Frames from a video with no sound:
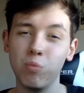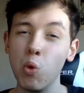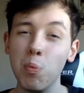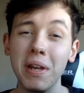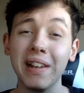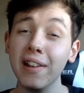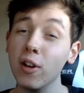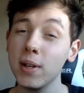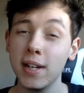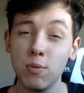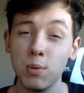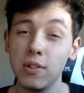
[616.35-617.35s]
will beat
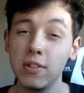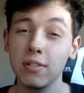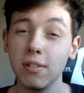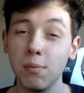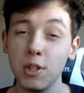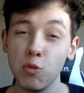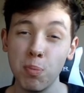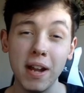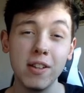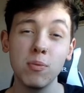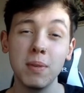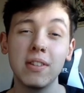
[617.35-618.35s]
Leon Edwards, which
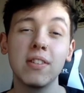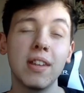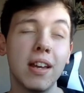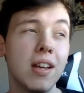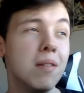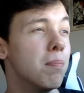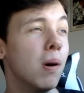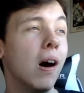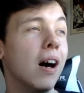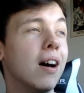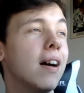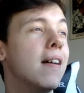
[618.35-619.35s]
pains me to say it, but